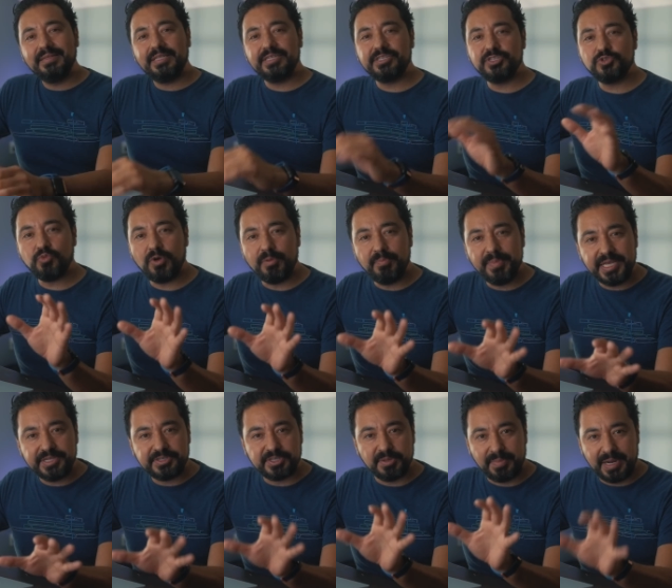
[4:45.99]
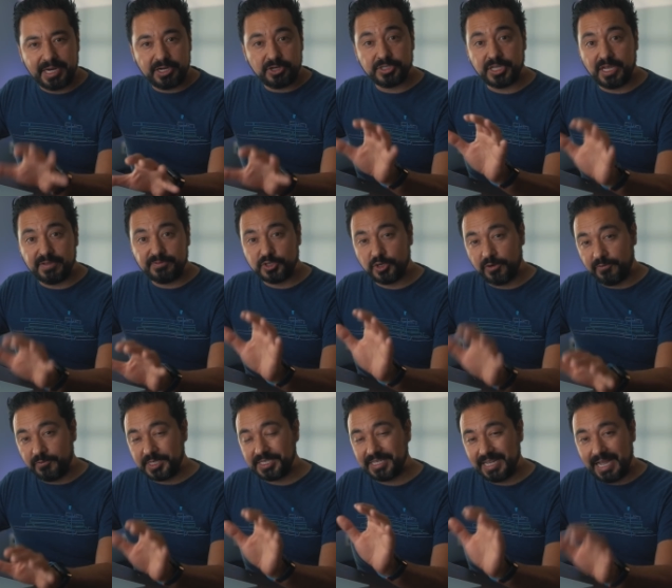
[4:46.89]
This is what makes the Microsoft
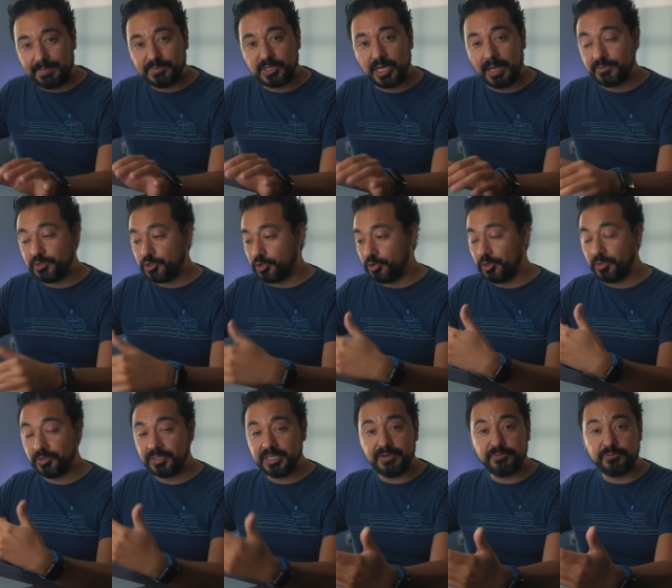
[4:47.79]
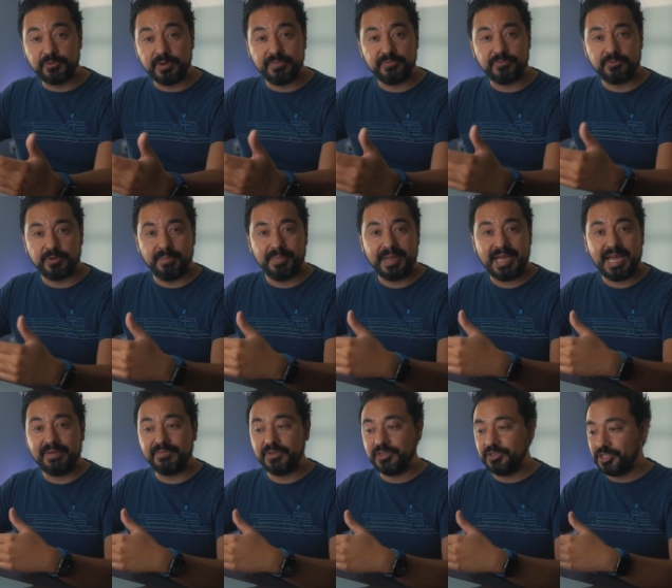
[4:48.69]
Surface Laptop Studio different from
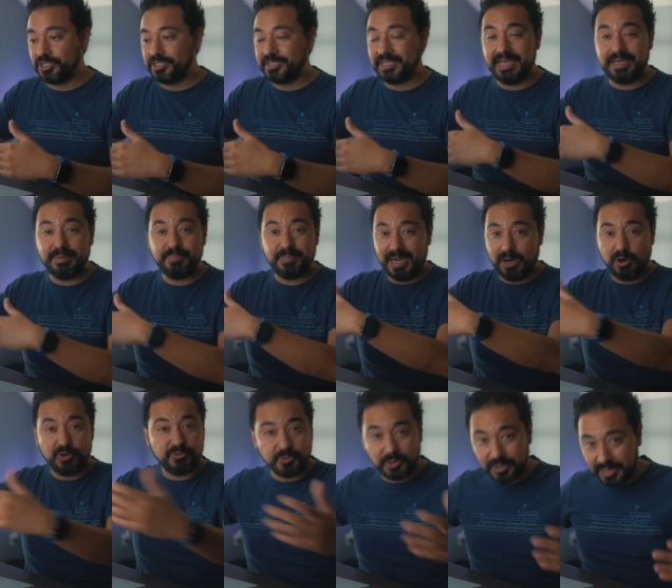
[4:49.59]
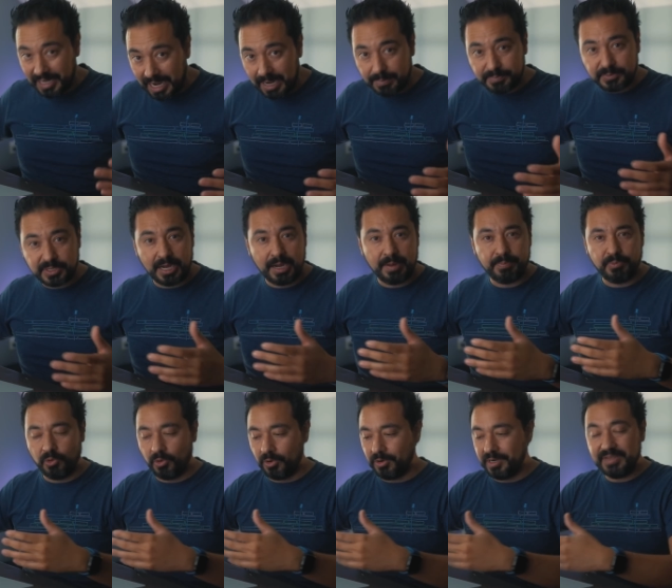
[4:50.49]
having just a powerful laptop
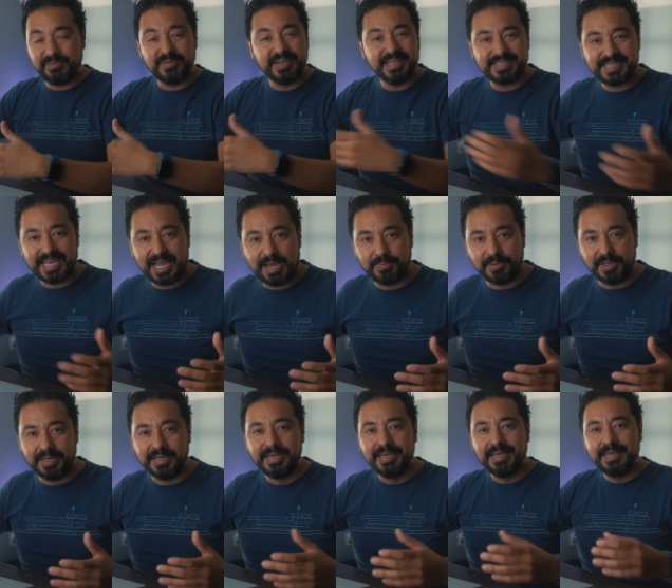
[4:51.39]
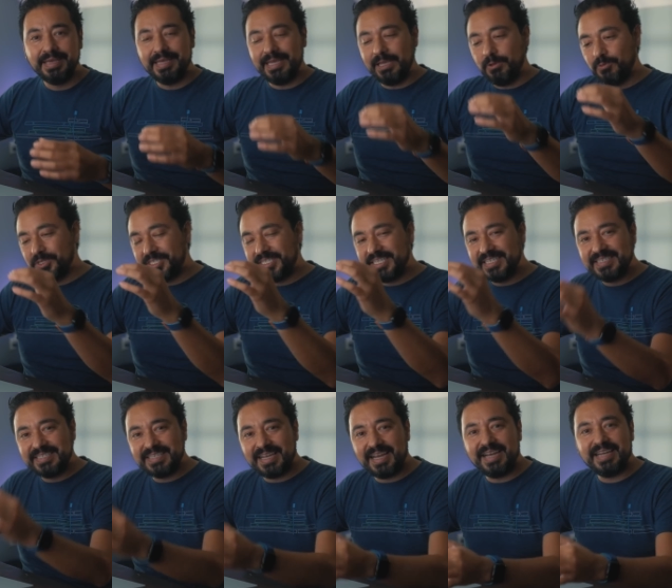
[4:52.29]
or even a tablet. It was
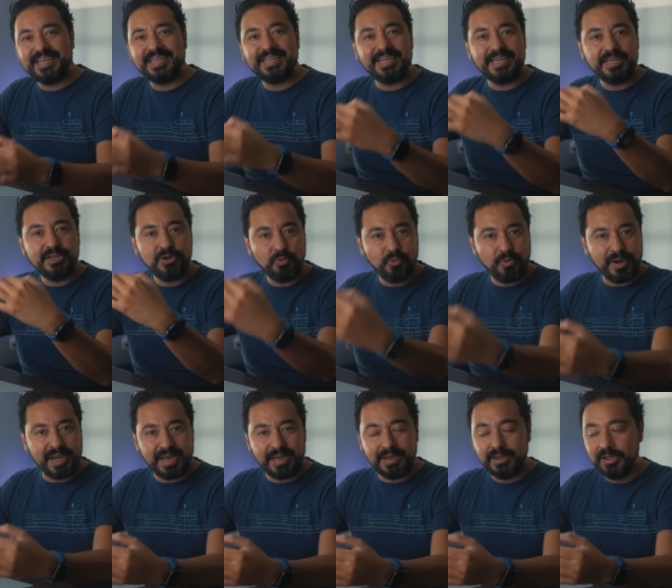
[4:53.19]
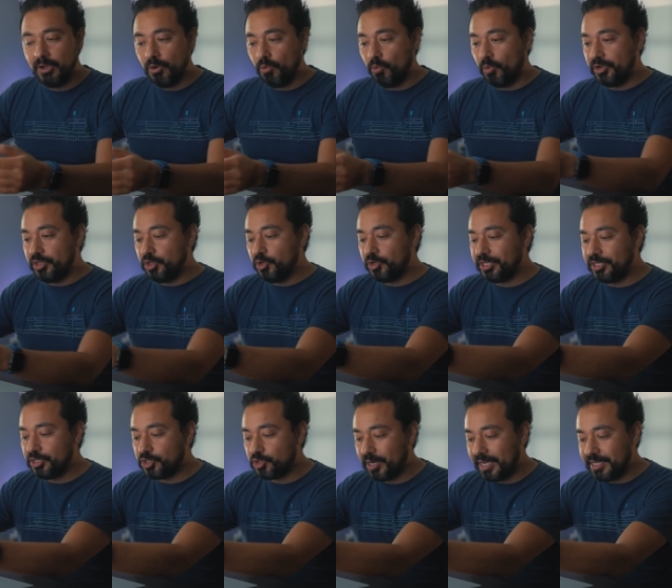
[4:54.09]
designed in a way where you
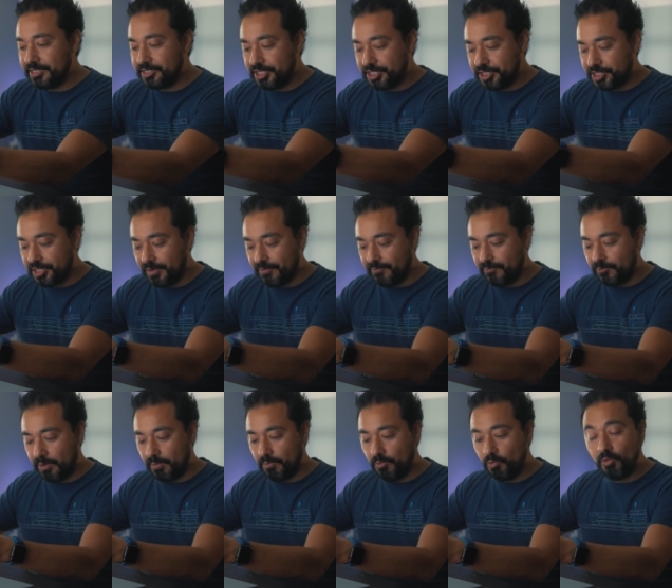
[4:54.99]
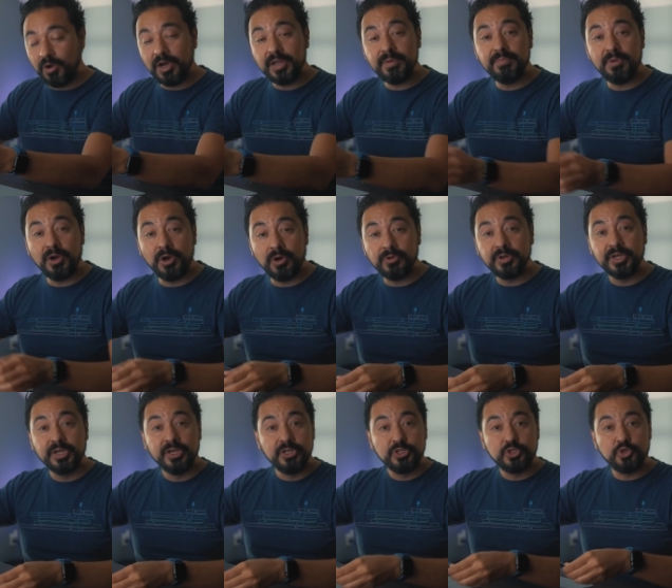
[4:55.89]
can transition from one mode
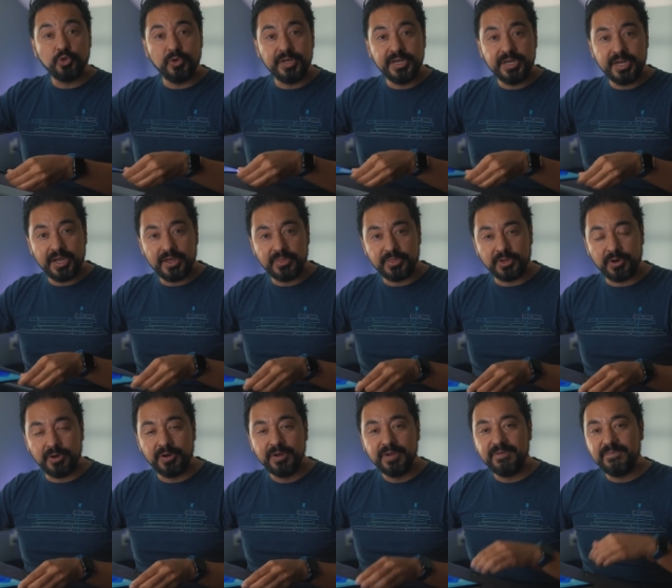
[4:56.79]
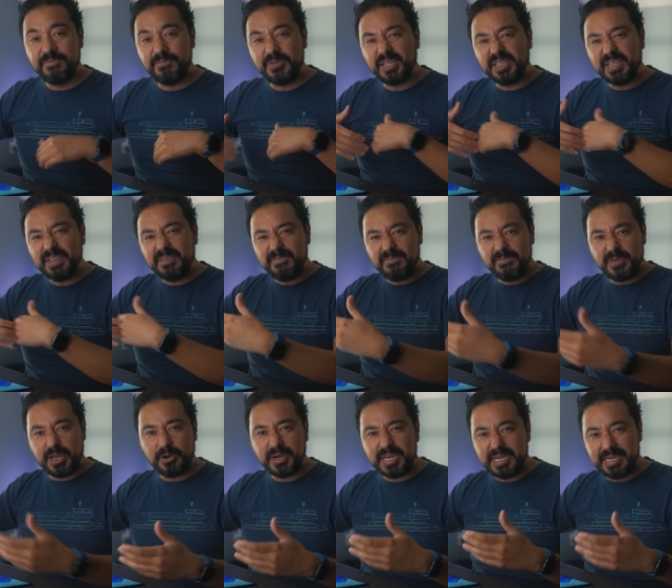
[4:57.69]
to another feeling
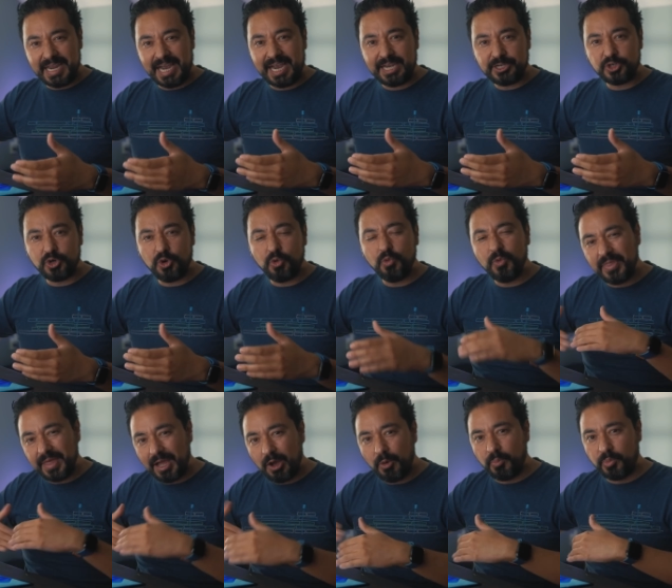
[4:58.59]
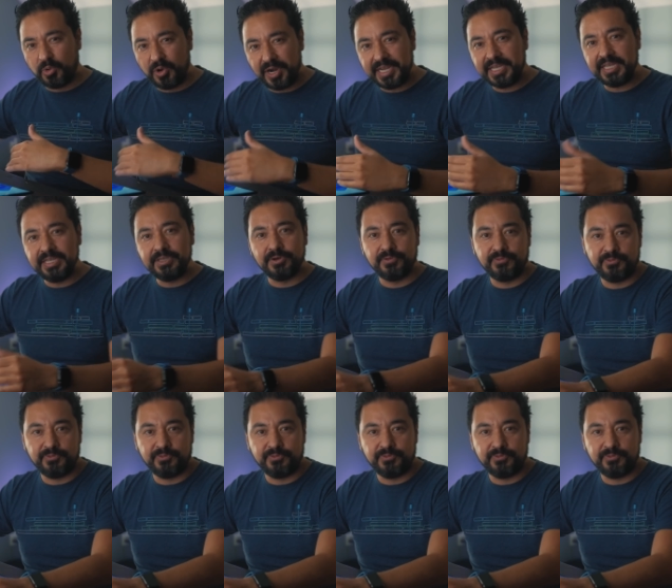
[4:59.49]
very natural without breaking your